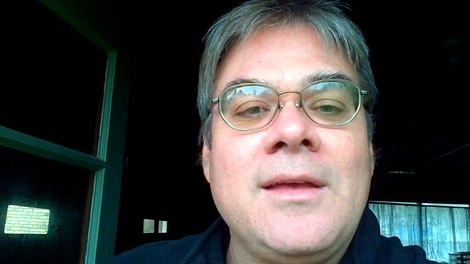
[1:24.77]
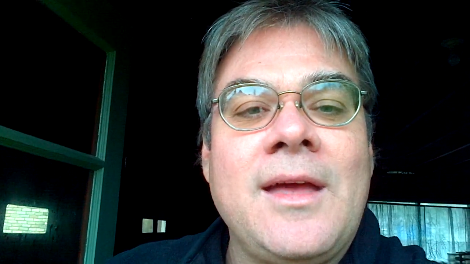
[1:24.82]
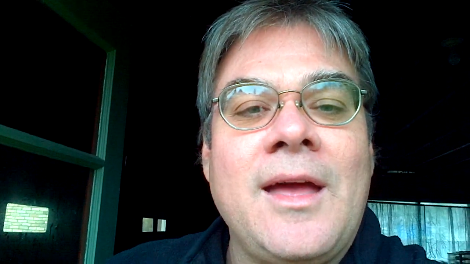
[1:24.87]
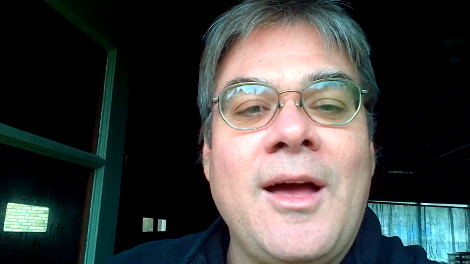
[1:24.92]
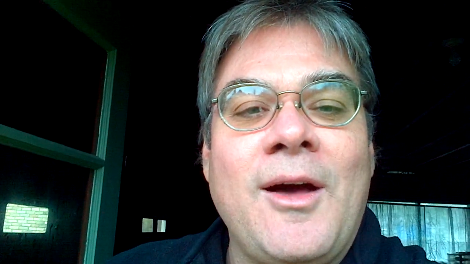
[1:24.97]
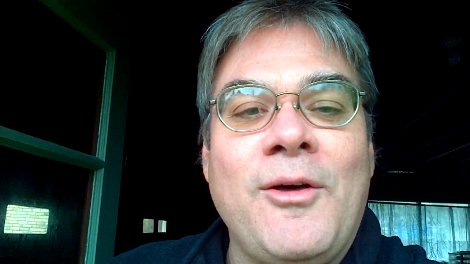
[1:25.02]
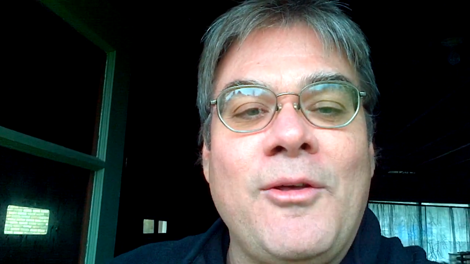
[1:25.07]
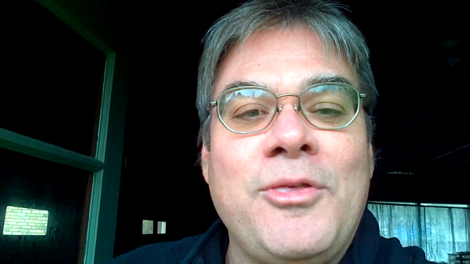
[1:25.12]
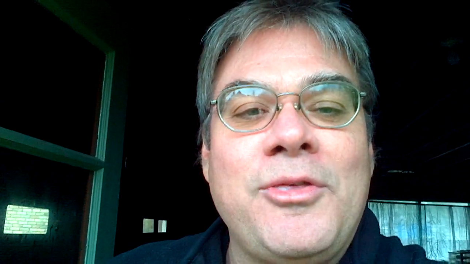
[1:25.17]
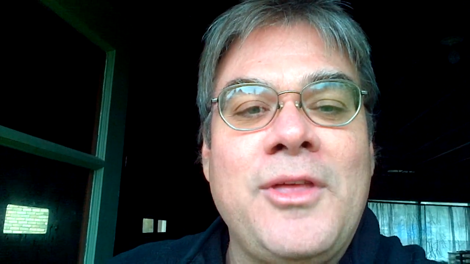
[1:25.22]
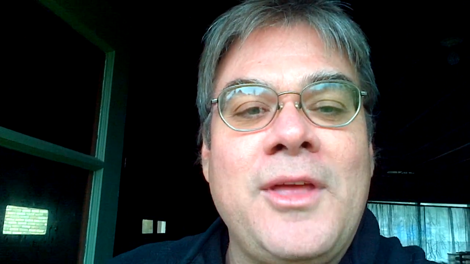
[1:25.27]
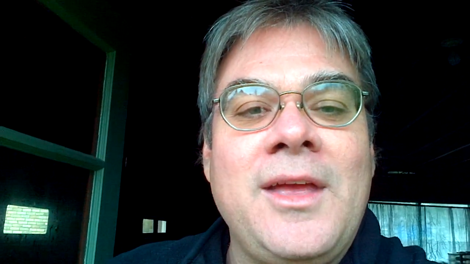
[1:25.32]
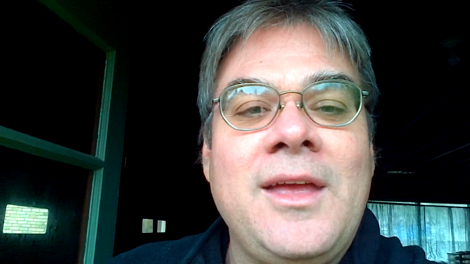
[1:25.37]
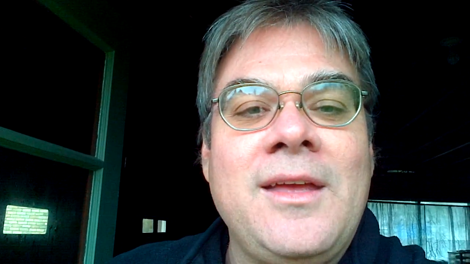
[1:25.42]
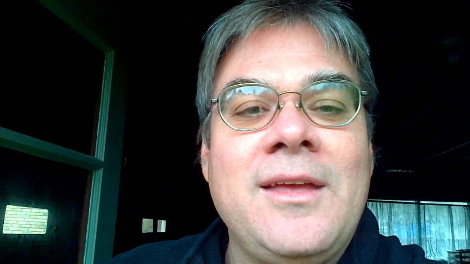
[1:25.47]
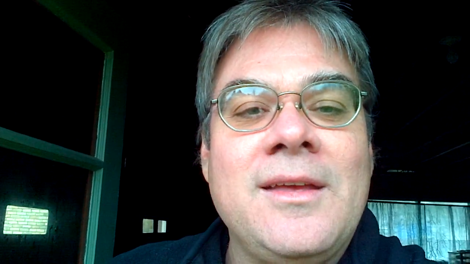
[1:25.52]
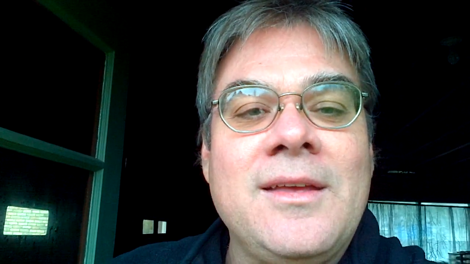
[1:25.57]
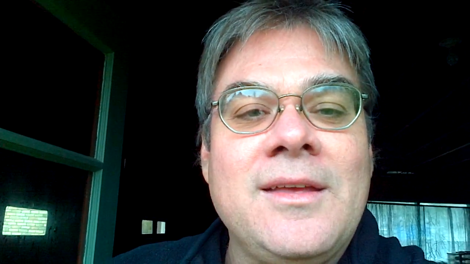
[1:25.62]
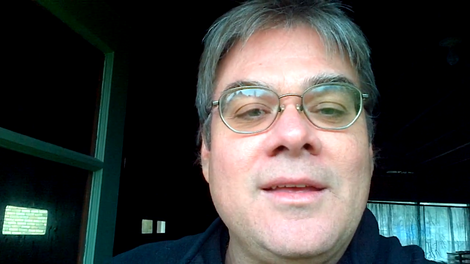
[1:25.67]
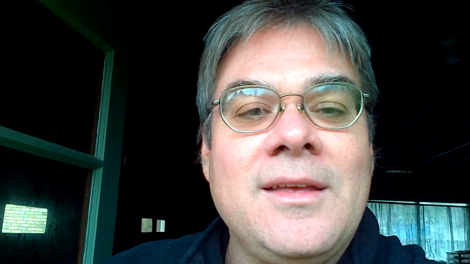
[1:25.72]
healthy,
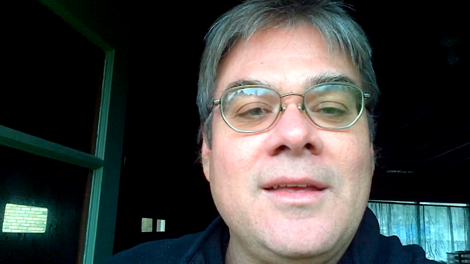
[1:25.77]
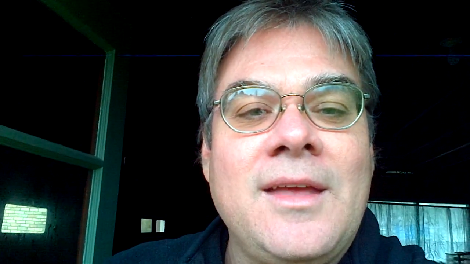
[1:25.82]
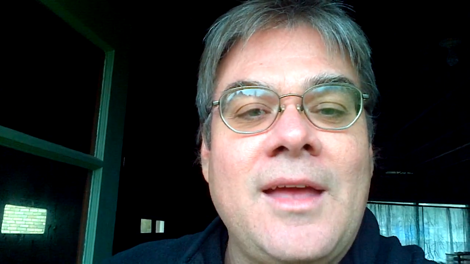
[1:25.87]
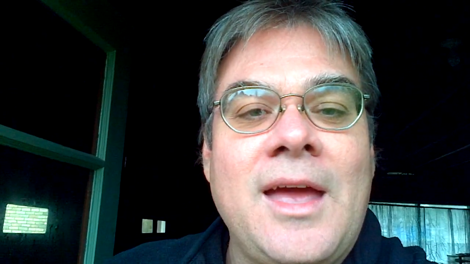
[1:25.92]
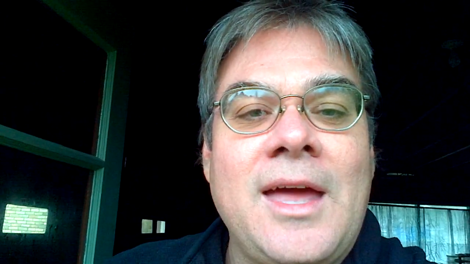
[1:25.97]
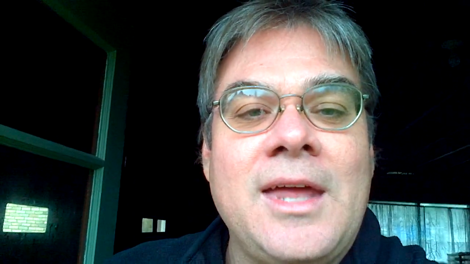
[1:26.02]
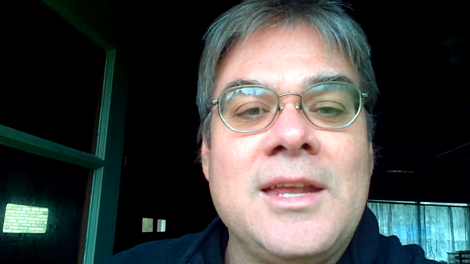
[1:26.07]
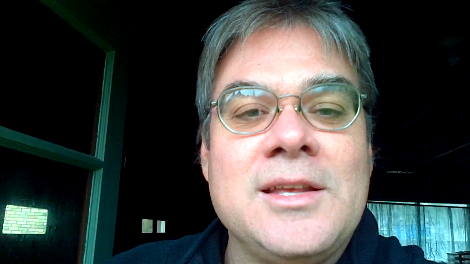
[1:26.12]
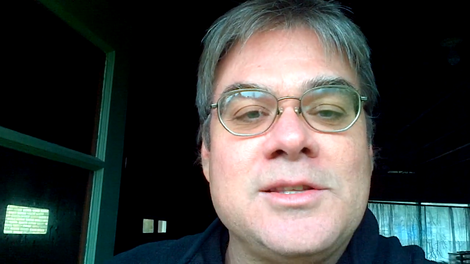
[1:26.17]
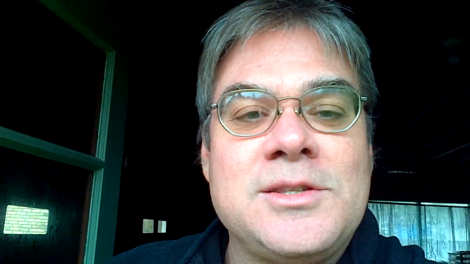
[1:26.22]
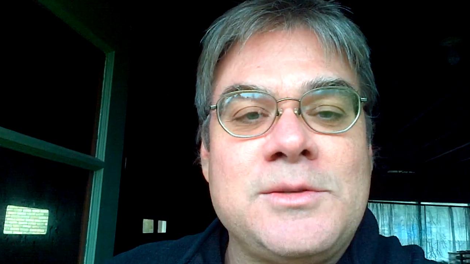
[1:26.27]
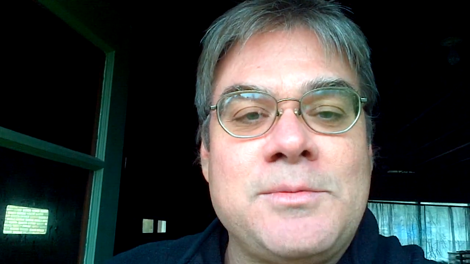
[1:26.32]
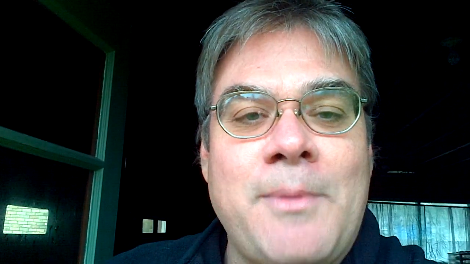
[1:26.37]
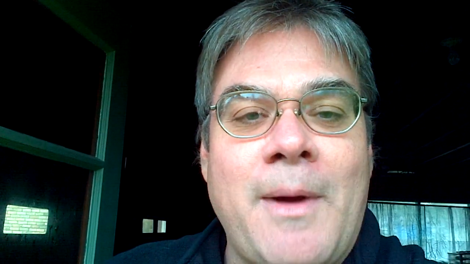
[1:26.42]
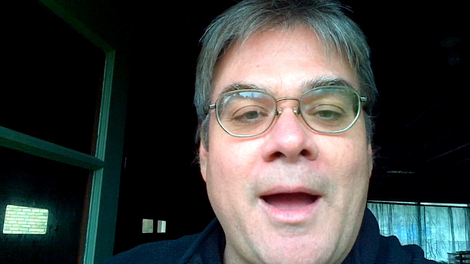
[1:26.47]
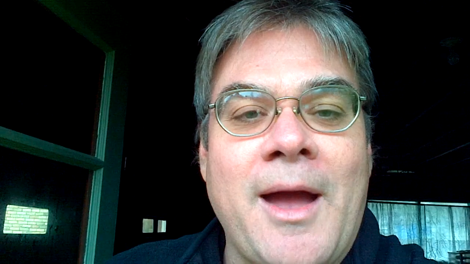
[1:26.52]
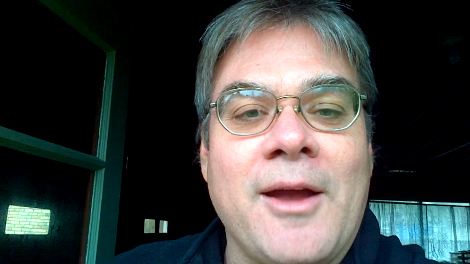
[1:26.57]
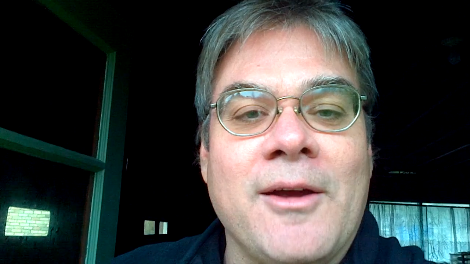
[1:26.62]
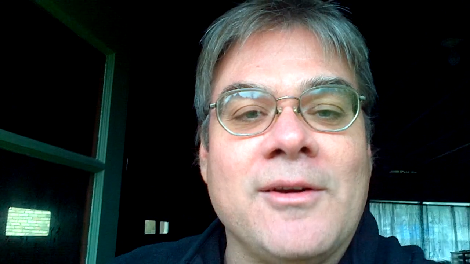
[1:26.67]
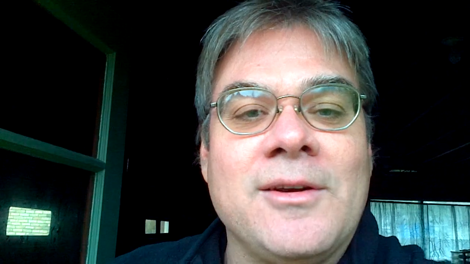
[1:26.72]
and
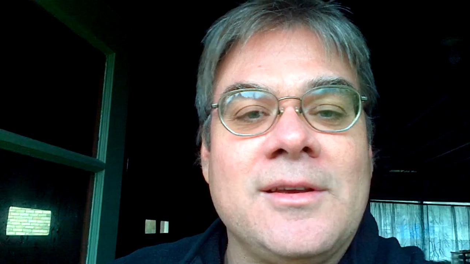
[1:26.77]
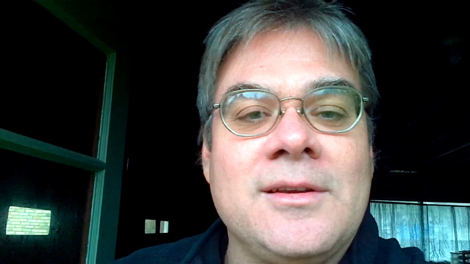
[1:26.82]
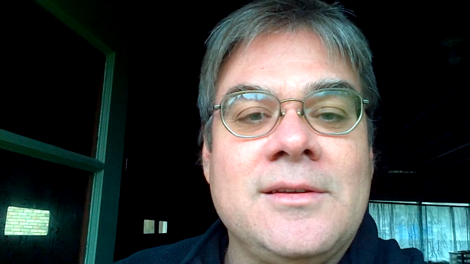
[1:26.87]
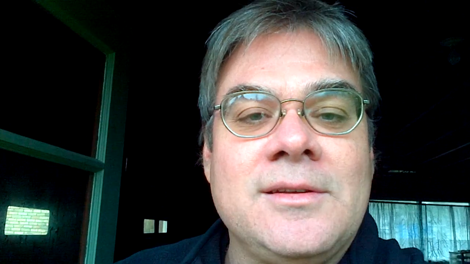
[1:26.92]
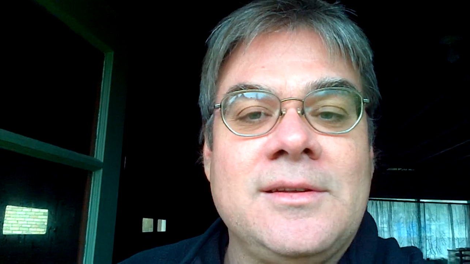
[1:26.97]
inspired.